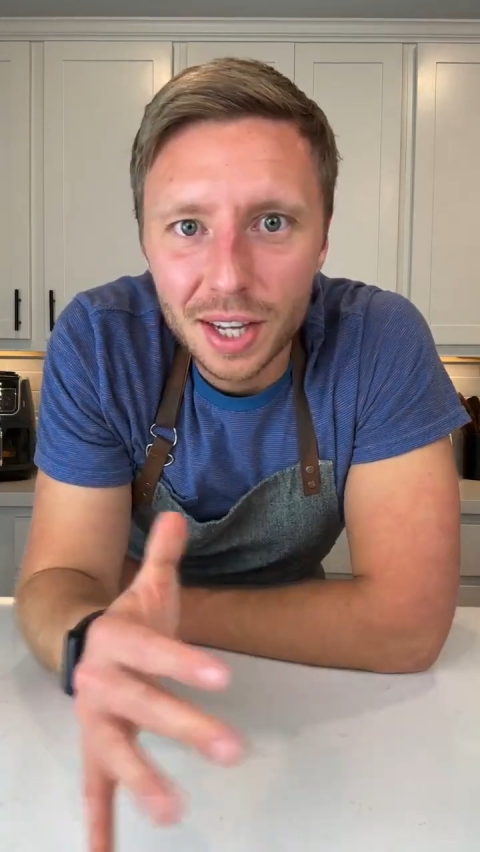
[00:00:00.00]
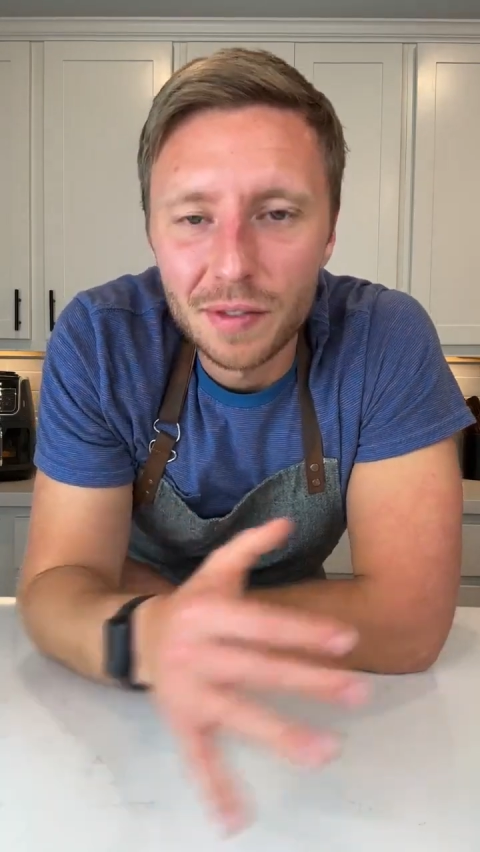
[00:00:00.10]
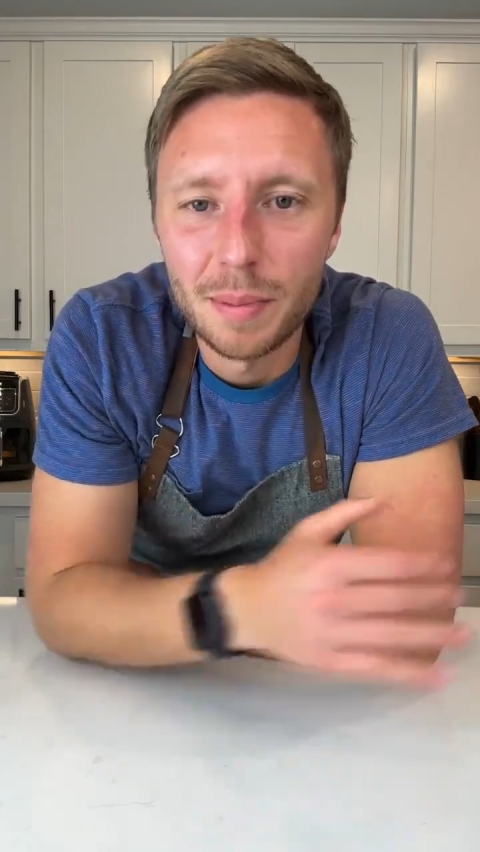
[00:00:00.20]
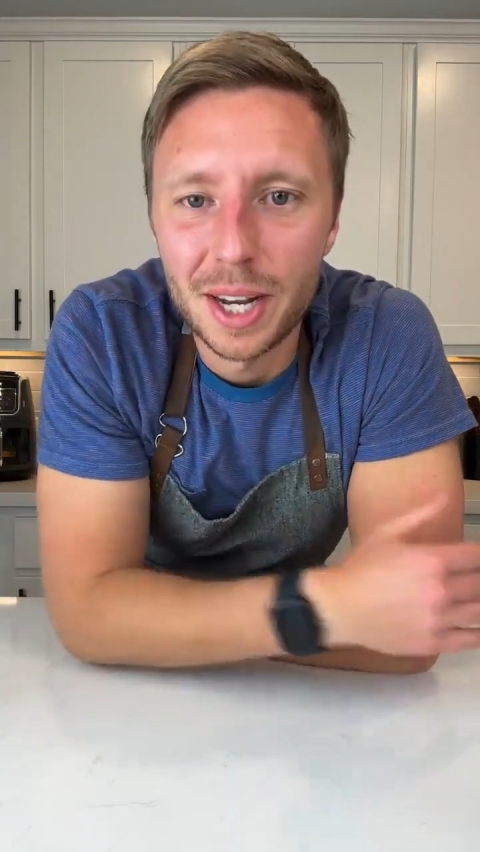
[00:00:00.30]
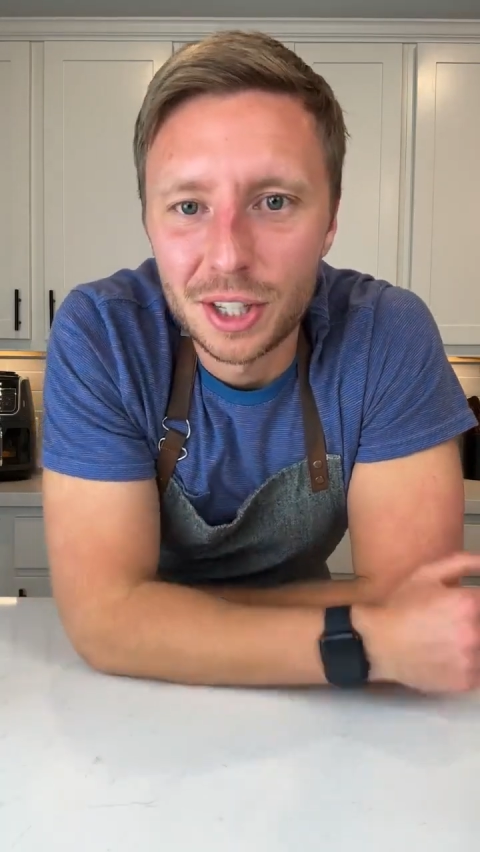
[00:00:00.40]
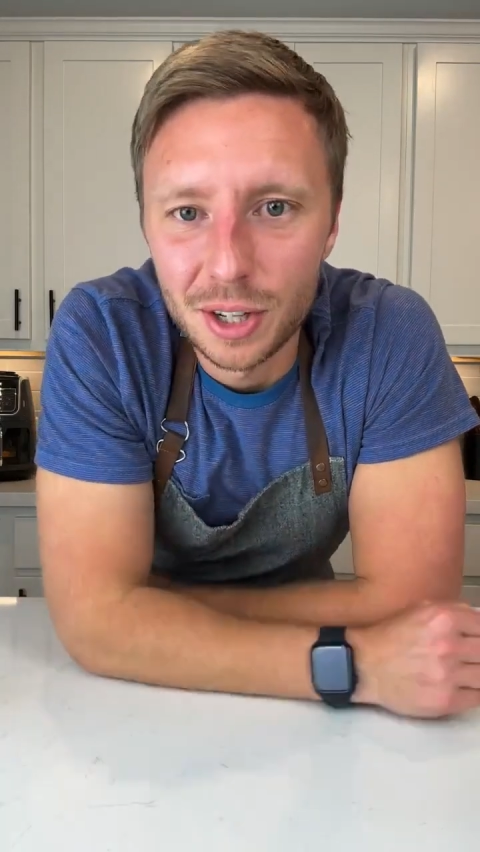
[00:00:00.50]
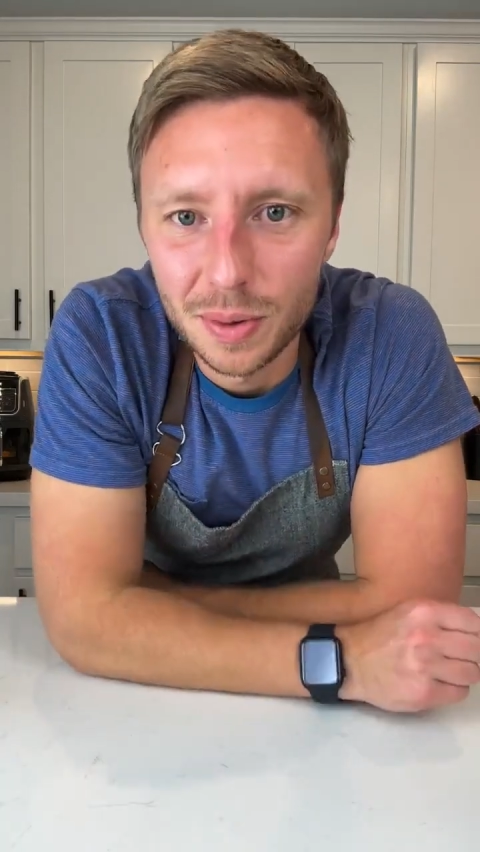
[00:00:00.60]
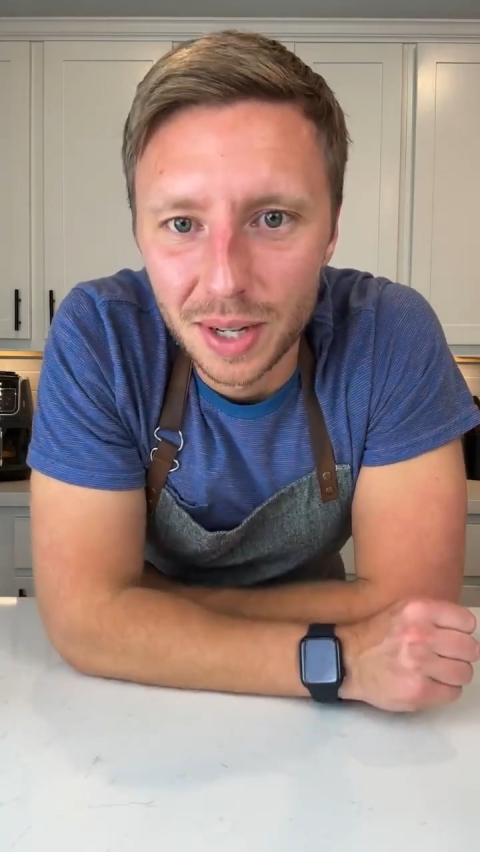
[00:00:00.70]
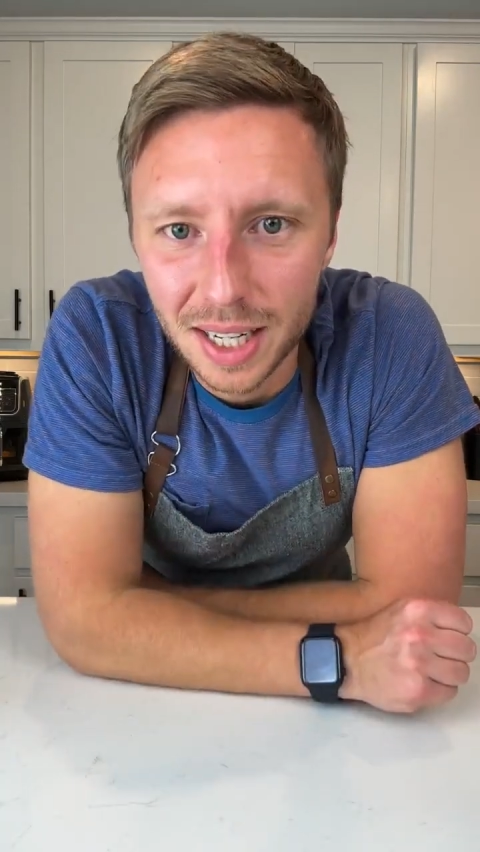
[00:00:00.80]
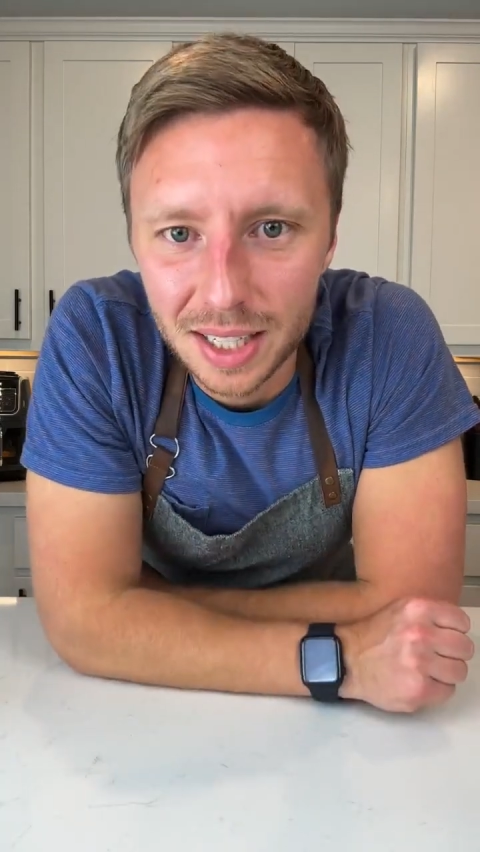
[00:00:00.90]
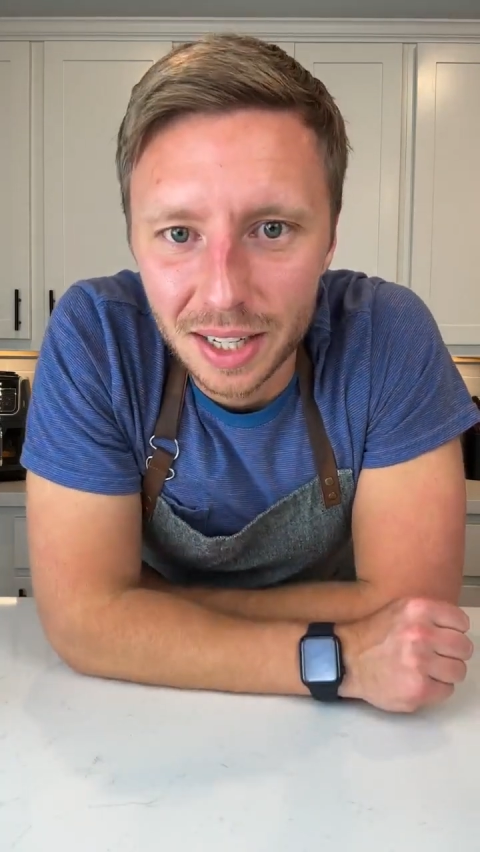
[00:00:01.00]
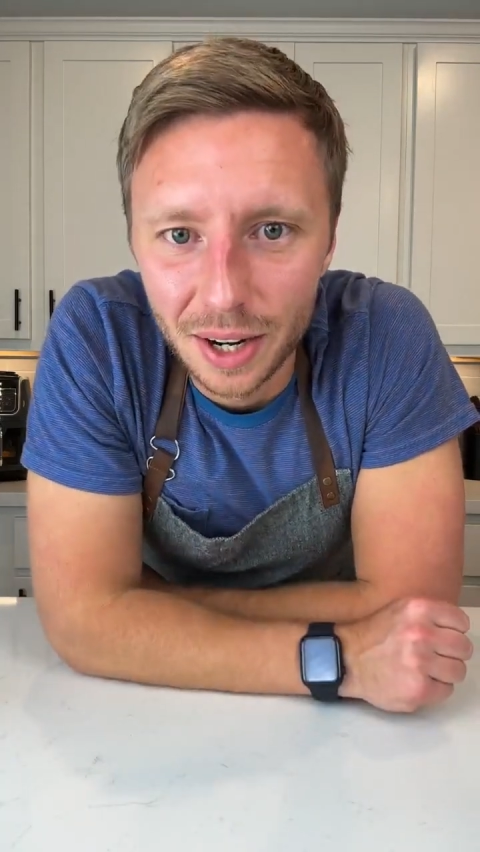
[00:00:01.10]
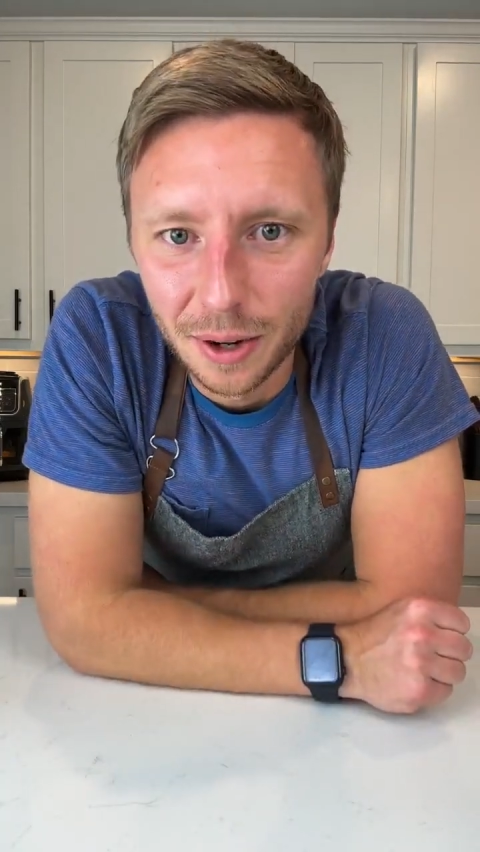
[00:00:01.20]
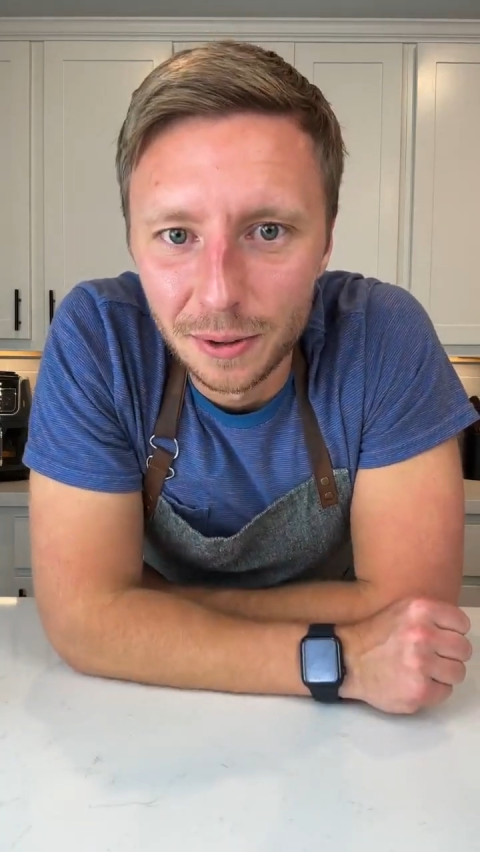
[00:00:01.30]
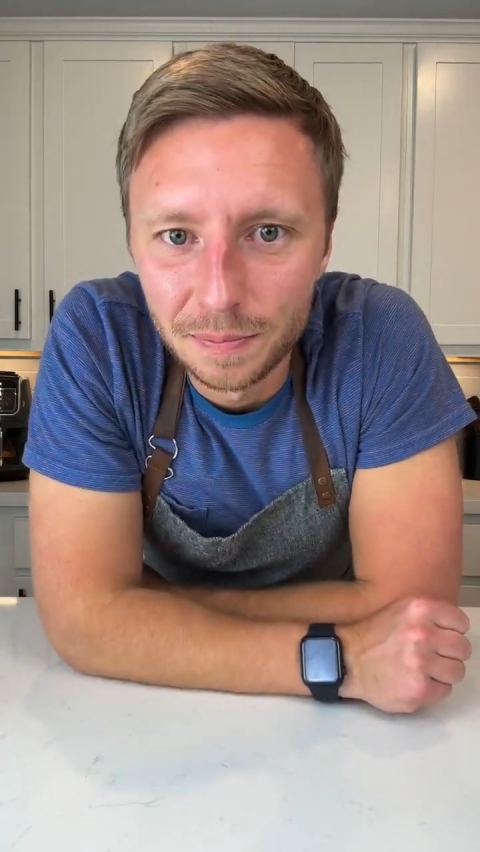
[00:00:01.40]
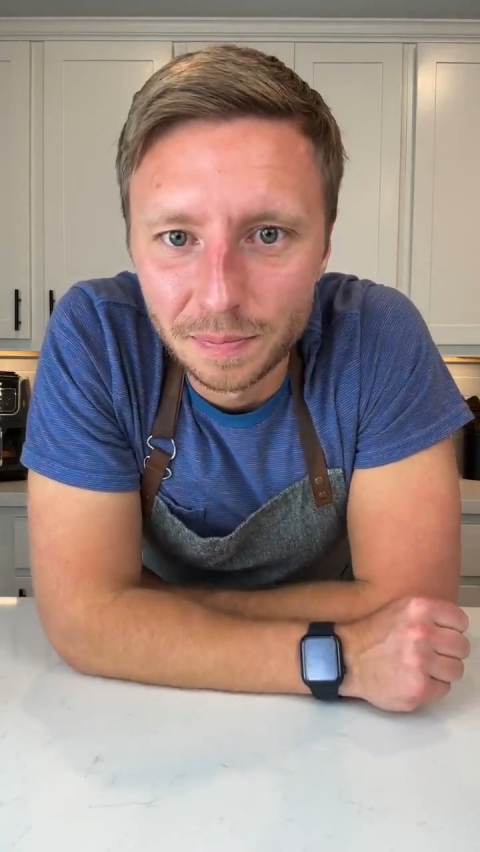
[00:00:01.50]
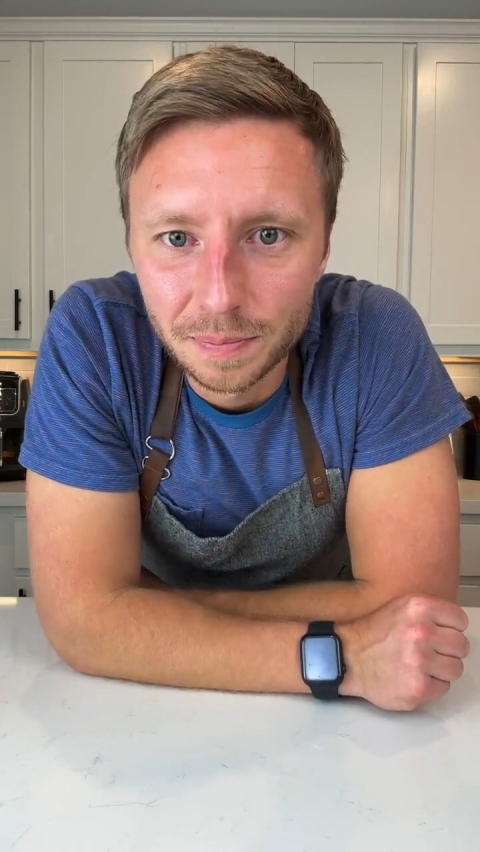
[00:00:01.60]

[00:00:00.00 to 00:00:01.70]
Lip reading: information you would need to know.